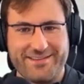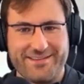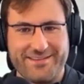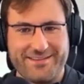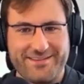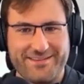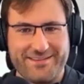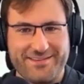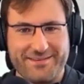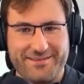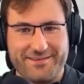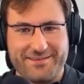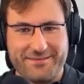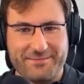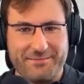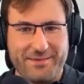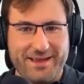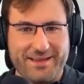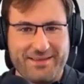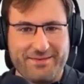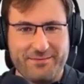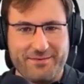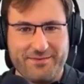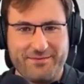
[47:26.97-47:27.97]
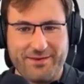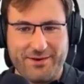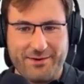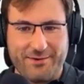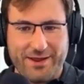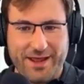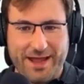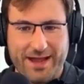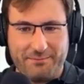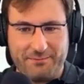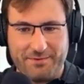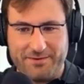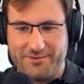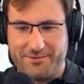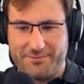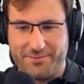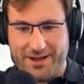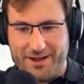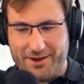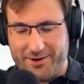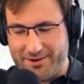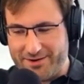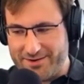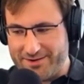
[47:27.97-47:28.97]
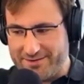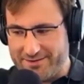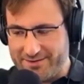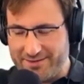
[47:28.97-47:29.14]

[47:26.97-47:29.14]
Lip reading: this makes me very happy. To my audio